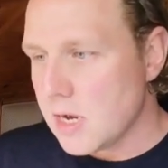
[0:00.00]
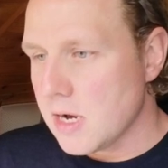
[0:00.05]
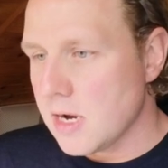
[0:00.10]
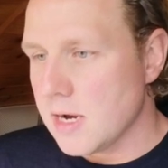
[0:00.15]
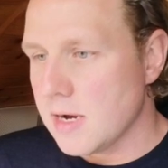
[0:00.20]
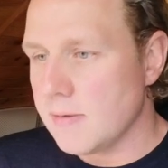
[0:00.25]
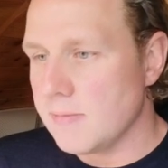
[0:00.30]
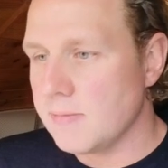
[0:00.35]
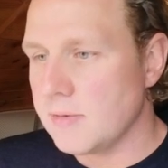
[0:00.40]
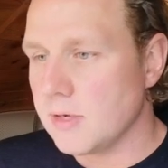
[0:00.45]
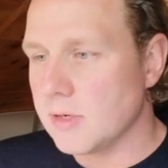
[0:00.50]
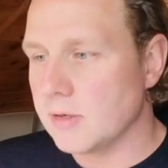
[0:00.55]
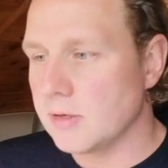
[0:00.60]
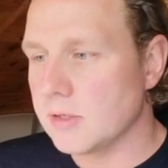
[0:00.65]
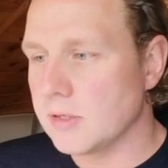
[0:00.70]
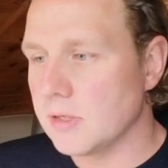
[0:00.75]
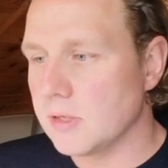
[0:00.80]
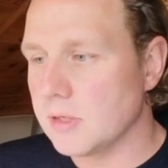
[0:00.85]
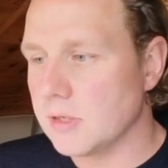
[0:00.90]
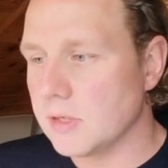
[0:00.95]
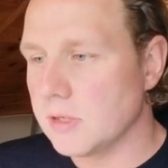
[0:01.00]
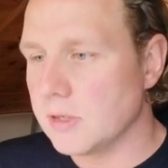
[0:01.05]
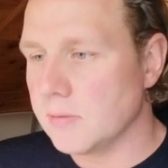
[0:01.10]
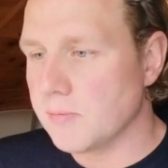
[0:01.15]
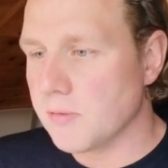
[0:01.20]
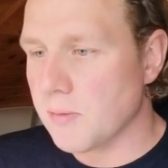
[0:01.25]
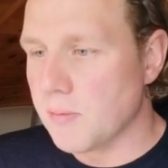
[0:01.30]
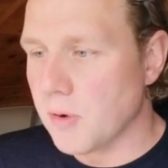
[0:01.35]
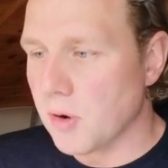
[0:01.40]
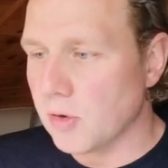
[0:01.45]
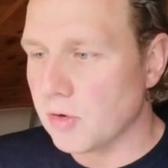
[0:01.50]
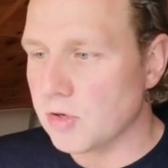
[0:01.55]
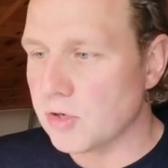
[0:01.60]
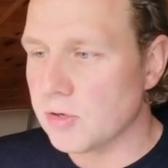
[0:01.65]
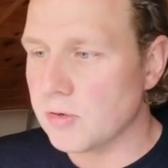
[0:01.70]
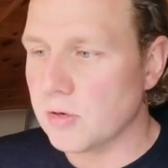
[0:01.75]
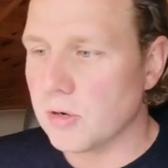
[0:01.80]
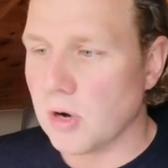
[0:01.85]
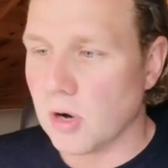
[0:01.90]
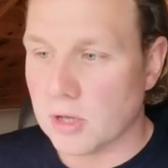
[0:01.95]
Um, because the, the, the,
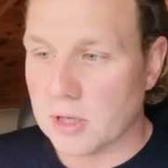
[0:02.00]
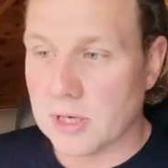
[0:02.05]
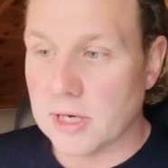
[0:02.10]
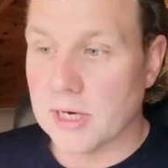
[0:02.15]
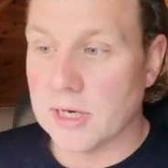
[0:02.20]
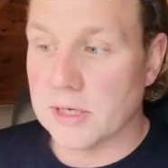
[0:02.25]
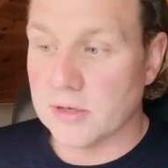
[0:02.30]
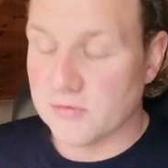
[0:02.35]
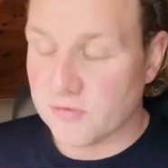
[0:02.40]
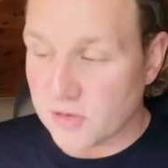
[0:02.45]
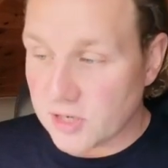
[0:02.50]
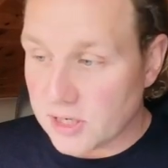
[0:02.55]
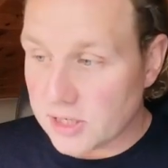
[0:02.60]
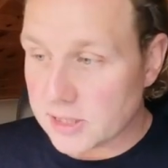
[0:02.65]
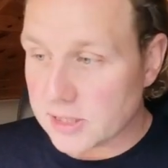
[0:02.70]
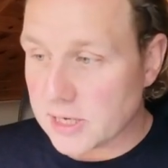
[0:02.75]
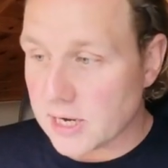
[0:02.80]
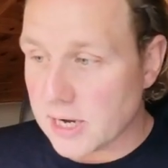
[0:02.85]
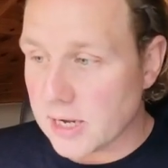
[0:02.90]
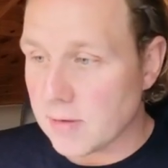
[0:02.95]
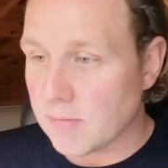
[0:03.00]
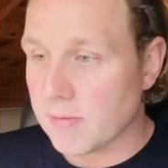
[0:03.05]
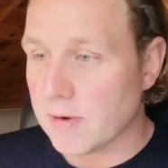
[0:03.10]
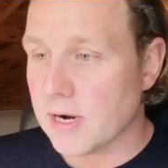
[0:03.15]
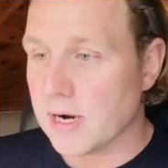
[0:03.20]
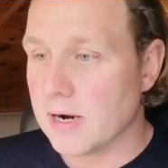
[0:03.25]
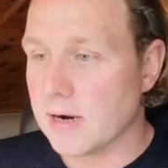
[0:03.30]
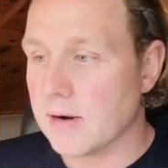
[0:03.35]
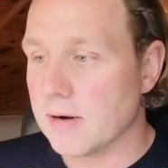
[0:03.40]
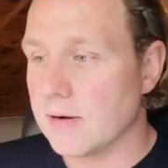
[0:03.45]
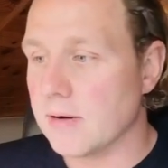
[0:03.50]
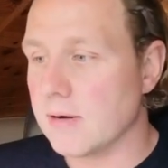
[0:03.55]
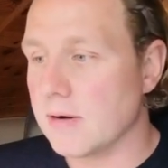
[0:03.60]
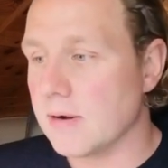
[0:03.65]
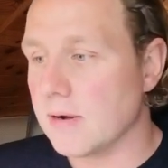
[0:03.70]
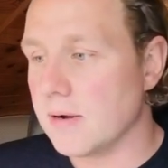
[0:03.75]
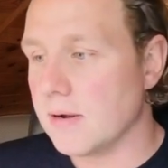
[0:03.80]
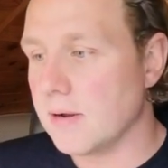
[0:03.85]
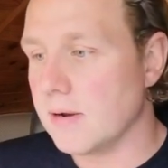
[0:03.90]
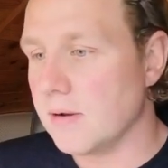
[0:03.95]
propulsion, other than in freestyle,
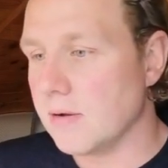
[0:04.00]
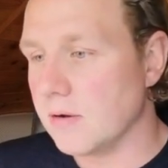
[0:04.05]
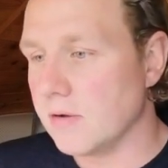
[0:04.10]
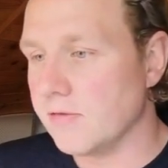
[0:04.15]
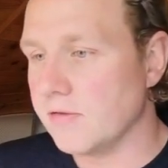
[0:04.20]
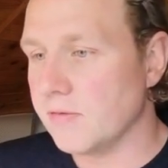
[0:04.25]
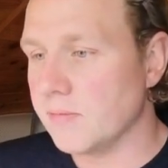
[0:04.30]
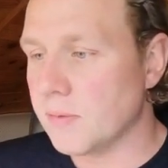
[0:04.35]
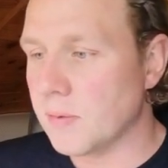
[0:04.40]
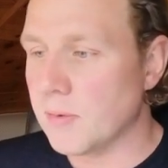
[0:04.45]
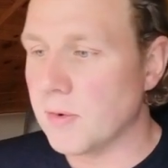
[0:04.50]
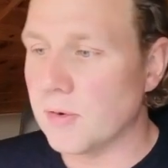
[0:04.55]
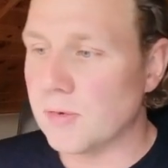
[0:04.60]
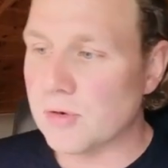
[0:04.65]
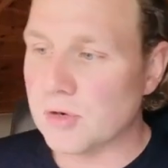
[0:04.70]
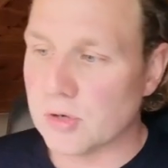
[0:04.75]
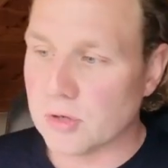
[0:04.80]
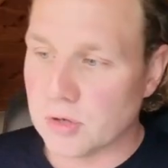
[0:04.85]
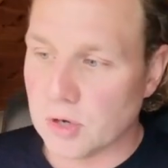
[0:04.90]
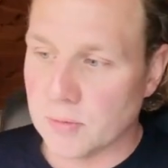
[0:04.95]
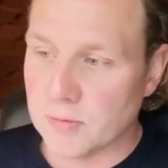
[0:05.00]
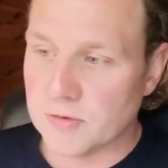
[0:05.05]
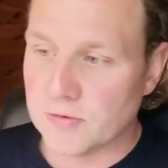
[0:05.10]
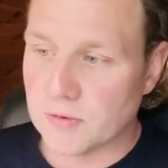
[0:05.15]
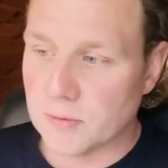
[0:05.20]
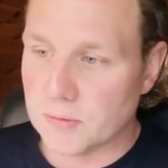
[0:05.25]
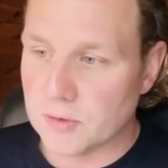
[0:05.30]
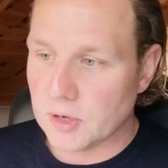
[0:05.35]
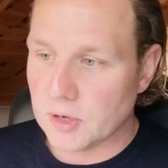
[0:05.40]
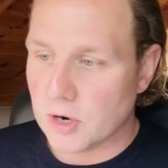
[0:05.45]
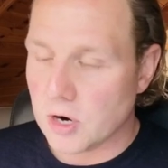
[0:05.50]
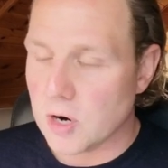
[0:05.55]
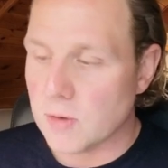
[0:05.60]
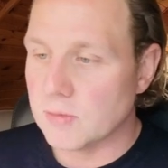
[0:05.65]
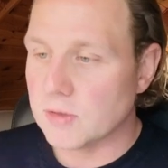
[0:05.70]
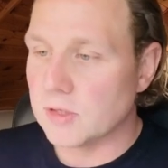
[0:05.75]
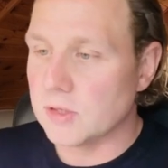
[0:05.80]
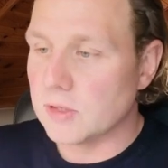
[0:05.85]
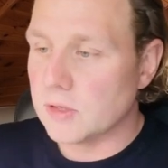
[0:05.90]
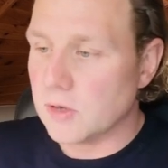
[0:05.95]
where a lot of the propulsion comes the
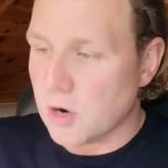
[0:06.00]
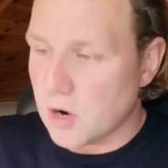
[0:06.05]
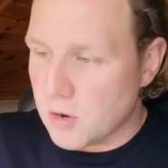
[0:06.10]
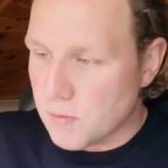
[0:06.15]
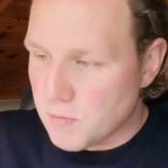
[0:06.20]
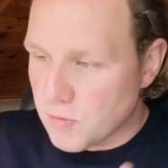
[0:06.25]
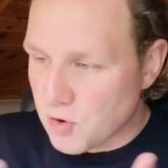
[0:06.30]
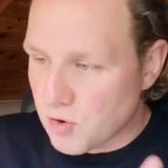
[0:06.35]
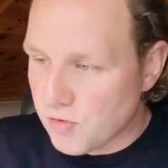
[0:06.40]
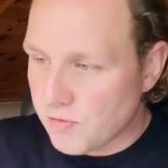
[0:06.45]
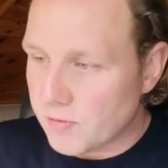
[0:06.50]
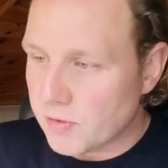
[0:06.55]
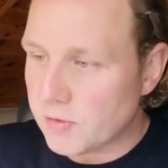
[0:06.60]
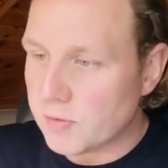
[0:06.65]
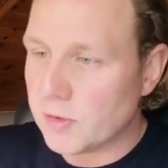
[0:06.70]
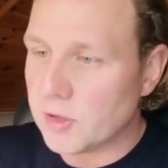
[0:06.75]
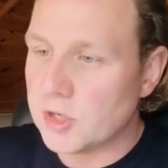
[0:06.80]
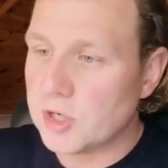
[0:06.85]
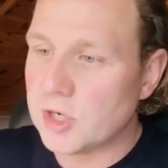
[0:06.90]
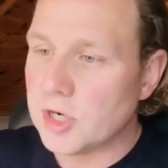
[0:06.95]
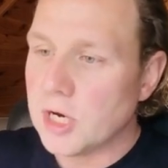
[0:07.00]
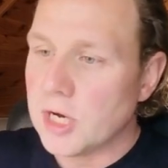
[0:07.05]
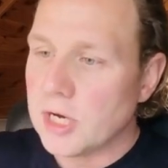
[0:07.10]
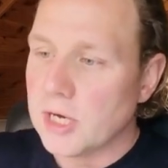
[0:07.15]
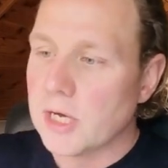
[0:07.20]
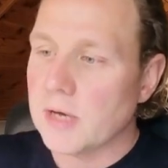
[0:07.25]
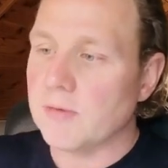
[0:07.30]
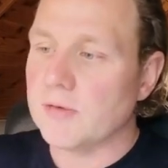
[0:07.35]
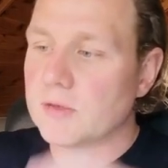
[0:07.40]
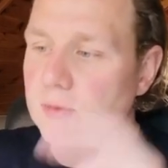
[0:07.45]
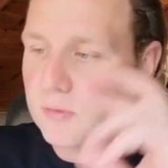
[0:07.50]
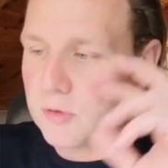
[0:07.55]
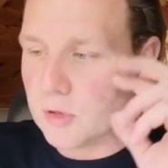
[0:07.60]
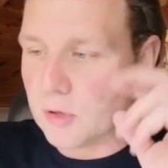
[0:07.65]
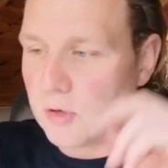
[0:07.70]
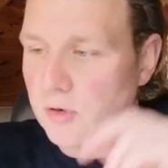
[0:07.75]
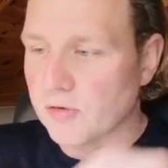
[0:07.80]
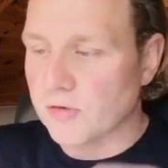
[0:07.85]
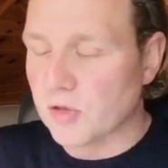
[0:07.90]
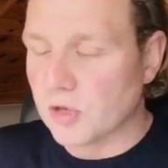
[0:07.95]
arms and arm movement, which gives some
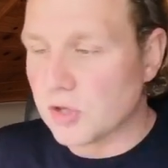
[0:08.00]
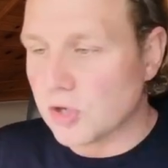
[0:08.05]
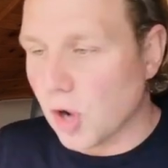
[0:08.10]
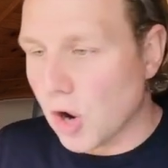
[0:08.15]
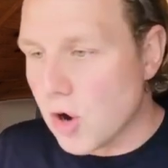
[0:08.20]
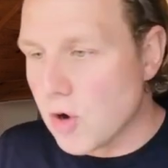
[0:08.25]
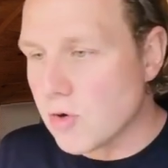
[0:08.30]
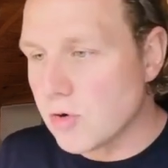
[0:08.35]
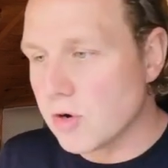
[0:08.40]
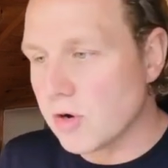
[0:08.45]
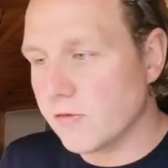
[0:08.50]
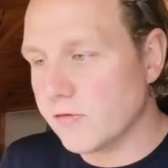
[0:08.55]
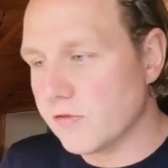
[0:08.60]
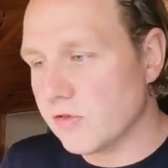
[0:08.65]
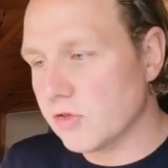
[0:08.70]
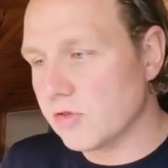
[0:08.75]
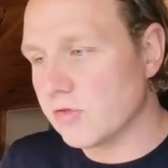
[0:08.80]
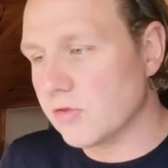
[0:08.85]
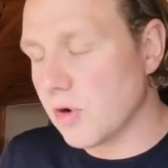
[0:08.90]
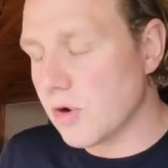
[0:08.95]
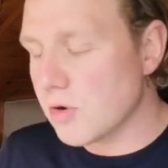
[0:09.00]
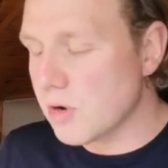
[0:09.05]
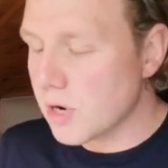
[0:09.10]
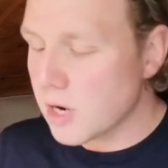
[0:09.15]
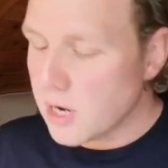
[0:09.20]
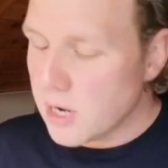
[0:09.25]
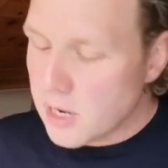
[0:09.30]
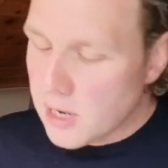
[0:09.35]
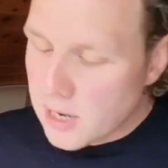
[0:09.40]
sort of the tone of the stroke.